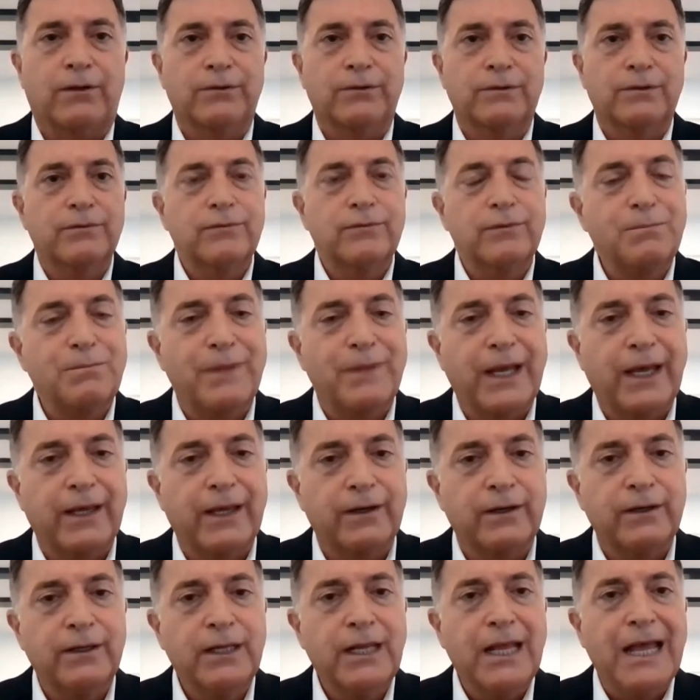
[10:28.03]
Doesn't matter
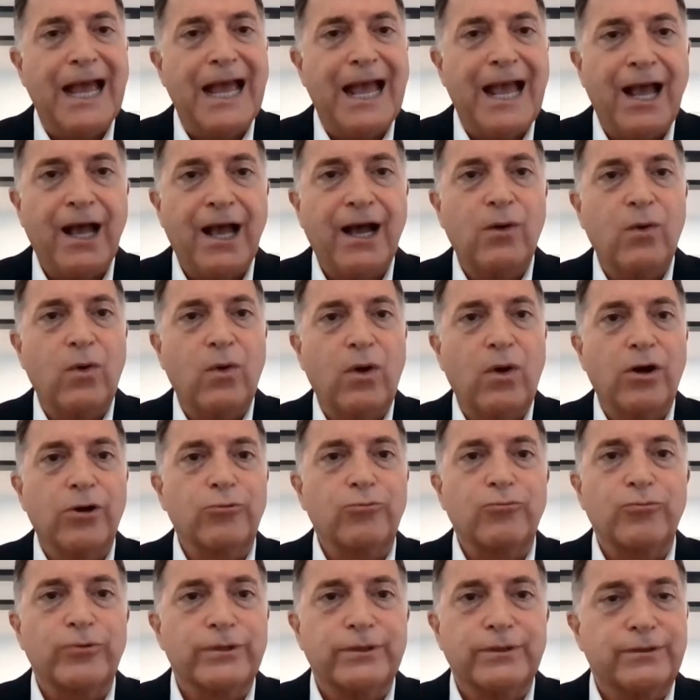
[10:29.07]
how
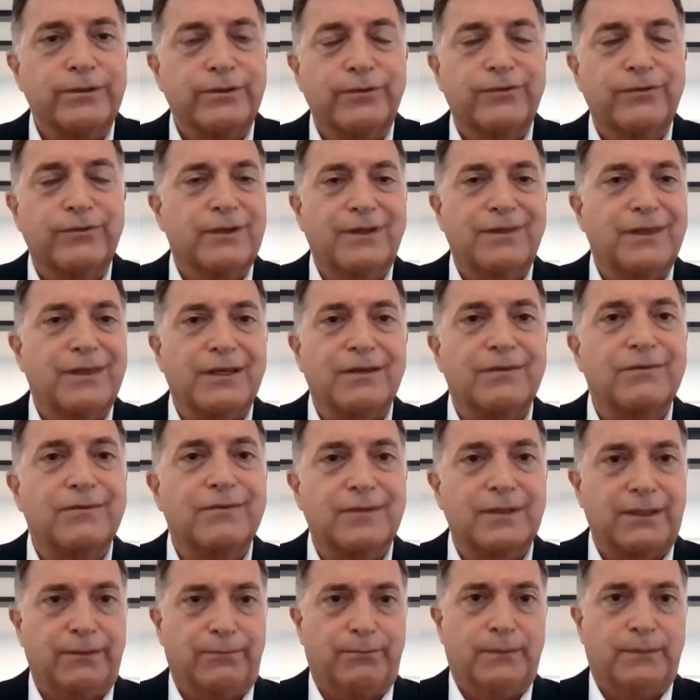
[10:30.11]
unrealistic they
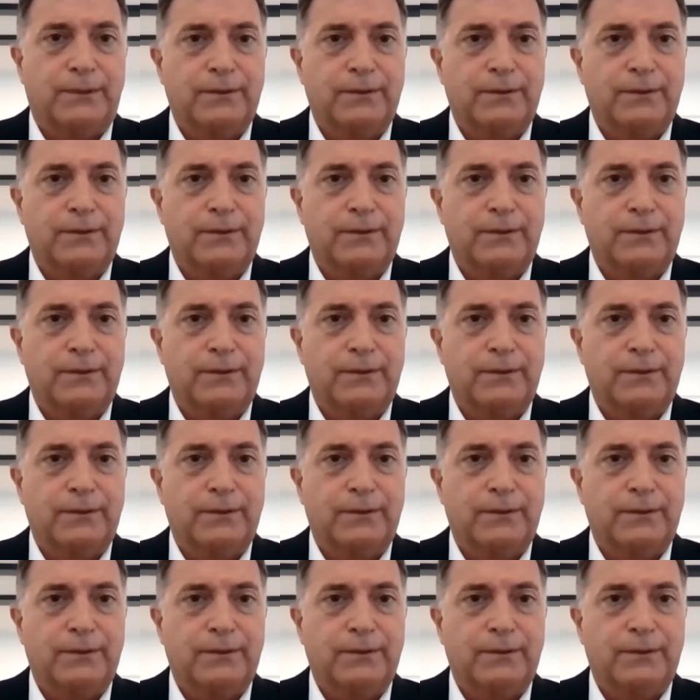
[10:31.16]
seem.